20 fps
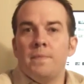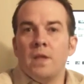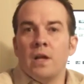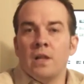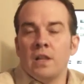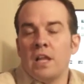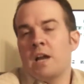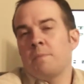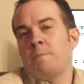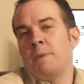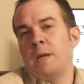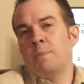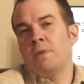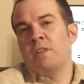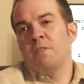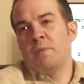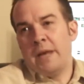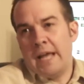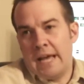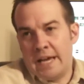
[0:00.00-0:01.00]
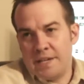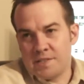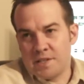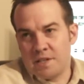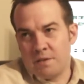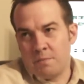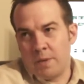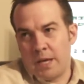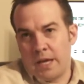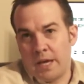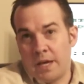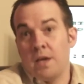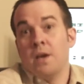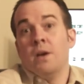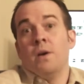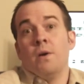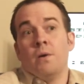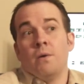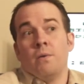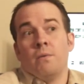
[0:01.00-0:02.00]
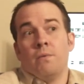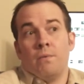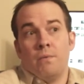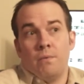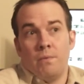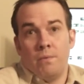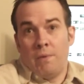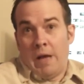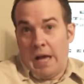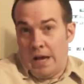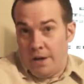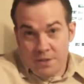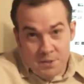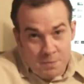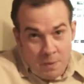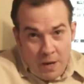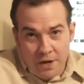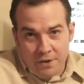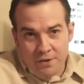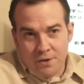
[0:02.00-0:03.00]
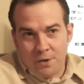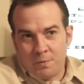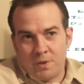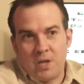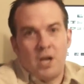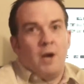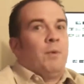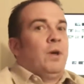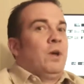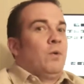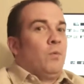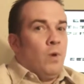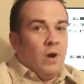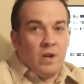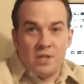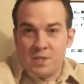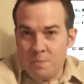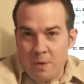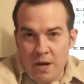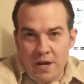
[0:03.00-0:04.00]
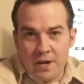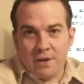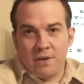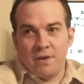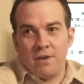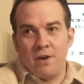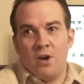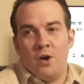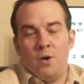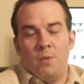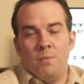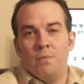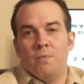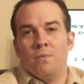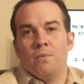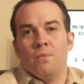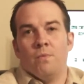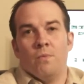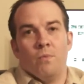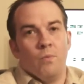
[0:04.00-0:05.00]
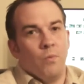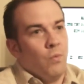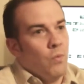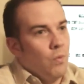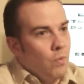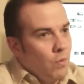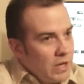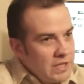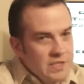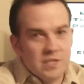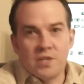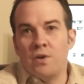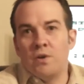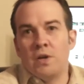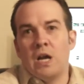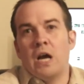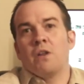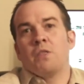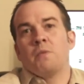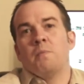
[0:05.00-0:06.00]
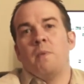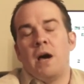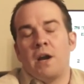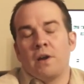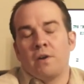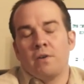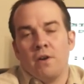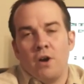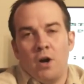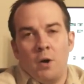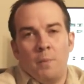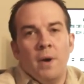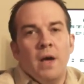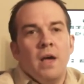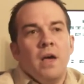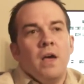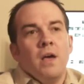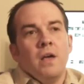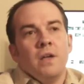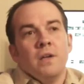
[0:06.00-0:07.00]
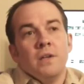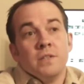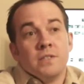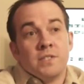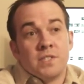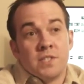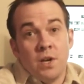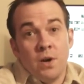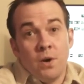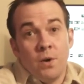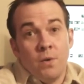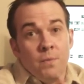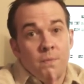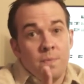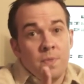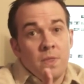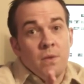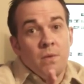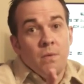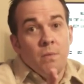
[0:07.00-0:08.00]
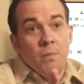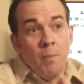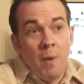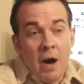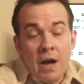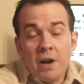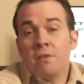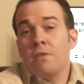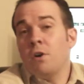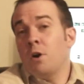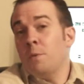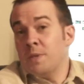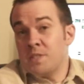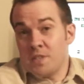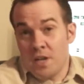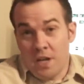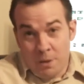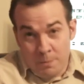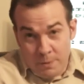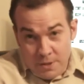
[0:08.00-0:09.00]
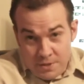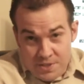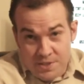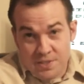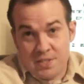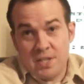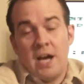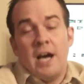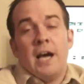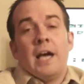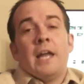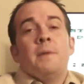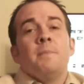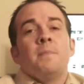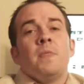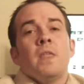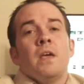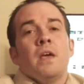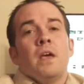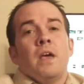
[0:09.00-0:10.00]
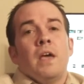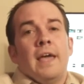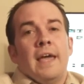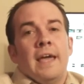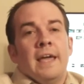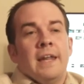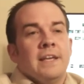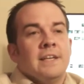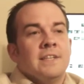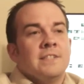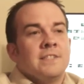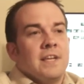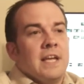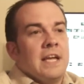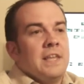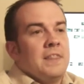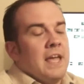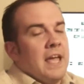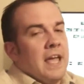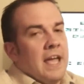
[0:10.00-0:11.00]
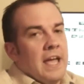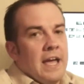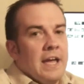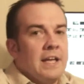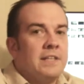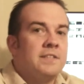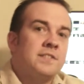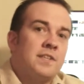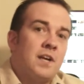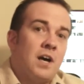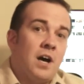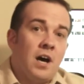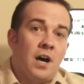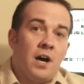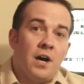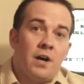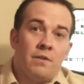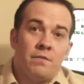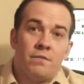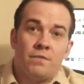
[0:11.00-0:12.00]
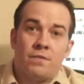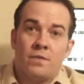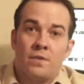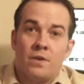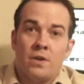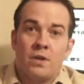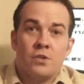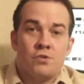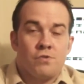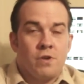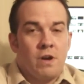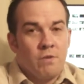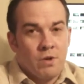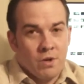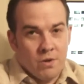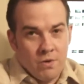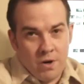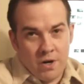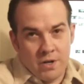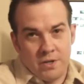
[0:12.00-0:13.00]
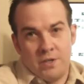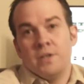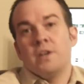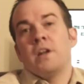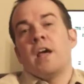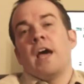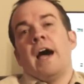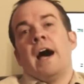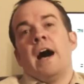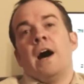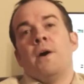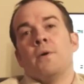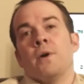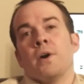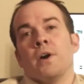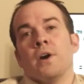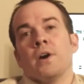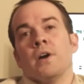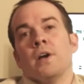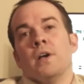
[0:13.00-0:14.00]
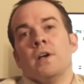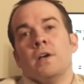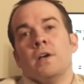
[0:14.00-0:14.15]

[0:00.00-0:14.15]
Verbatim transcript: A lot of people have been asking me, how's Monochrome coming? Where's Monochrome? What's going on with Monochrome? So Monochrome is almost done. It is in the hands of Trevor Gordon, our